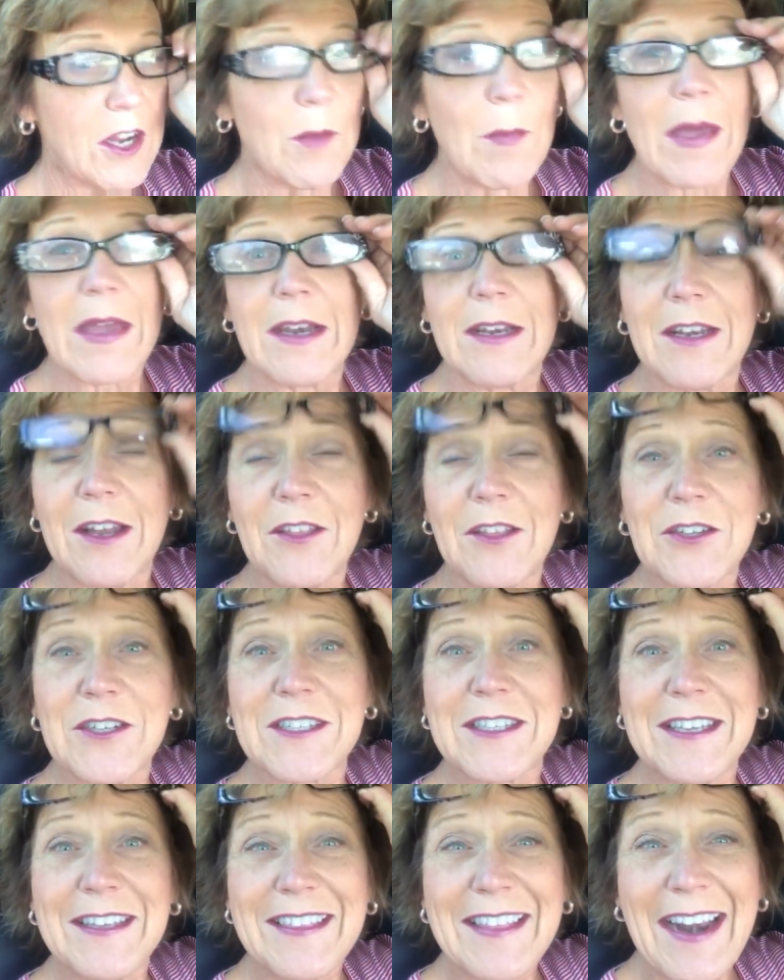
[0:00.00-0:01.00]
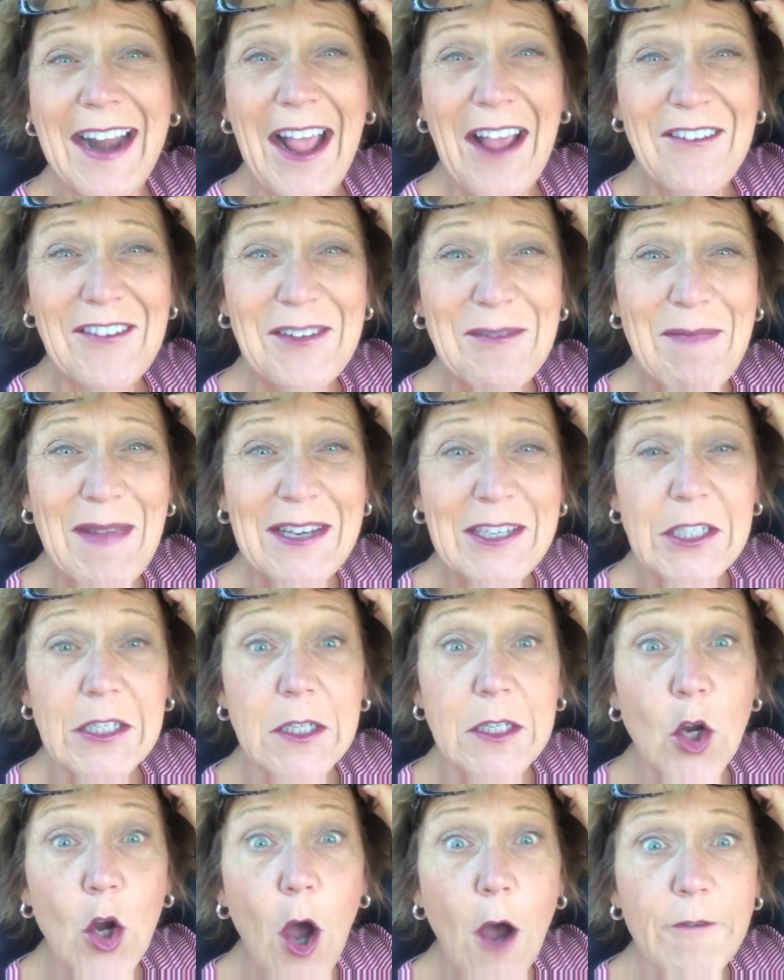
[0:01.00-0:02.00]
talk about another C that I haven't
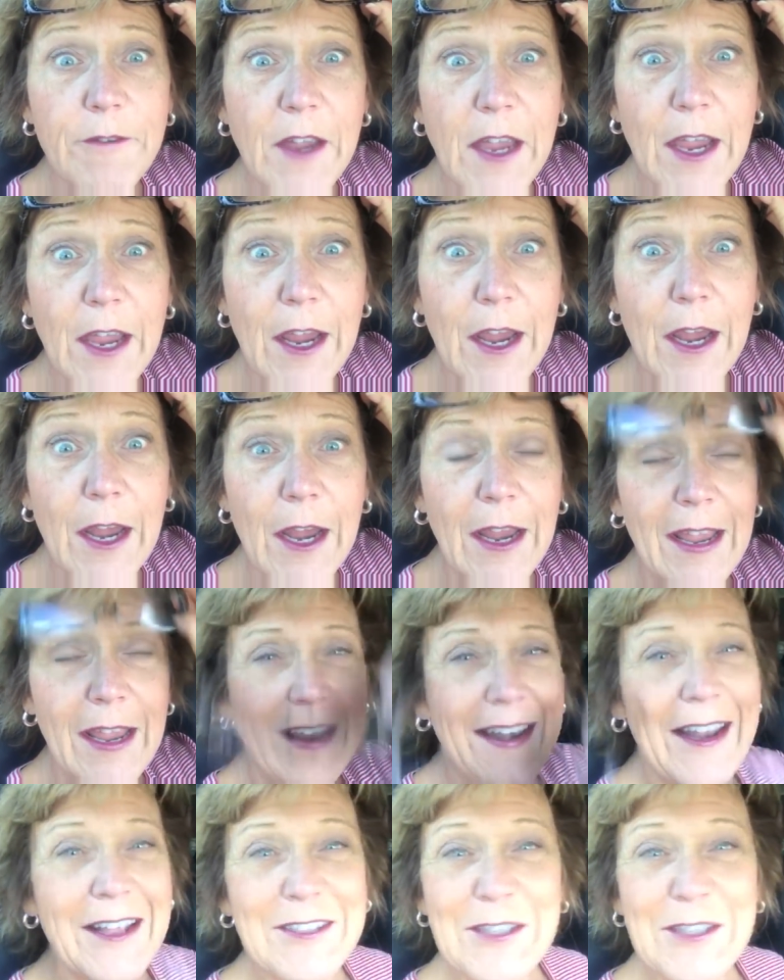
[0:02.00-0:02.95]
mentioned, coffee.